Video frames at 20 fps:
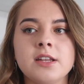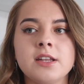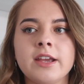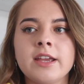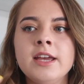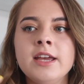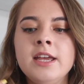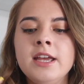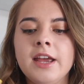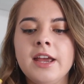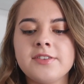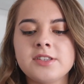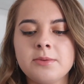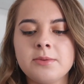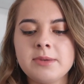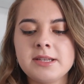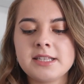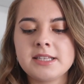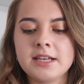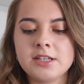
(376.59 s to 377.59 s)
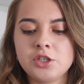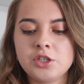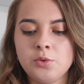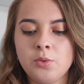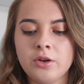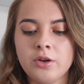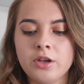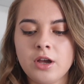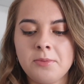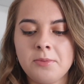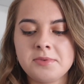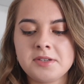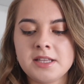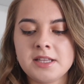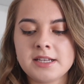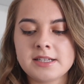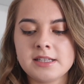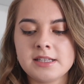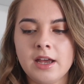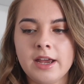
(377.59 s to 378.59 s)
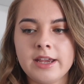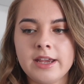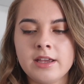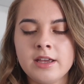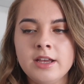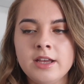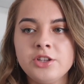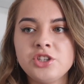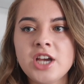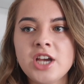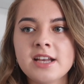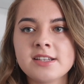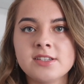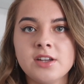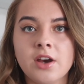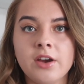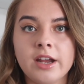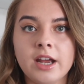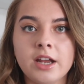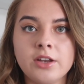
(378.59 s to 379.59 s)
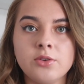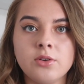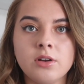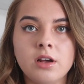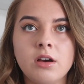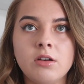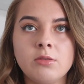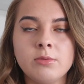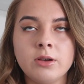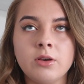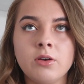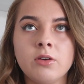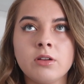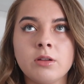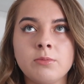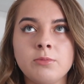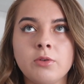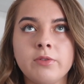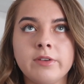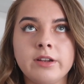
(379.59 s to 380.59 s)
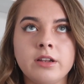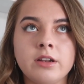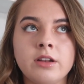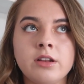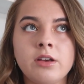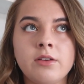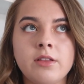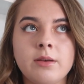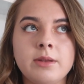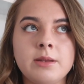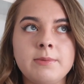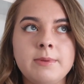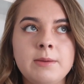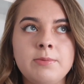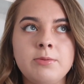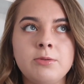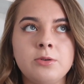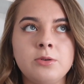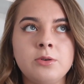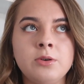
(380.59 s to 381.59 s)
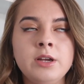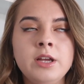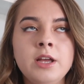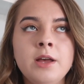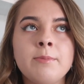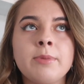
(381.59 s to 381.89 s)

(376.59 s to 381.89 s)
Like, if somebody says, do you want to come to this like jazz night, and you're like, oh my god, I'm not really gonna know that many people,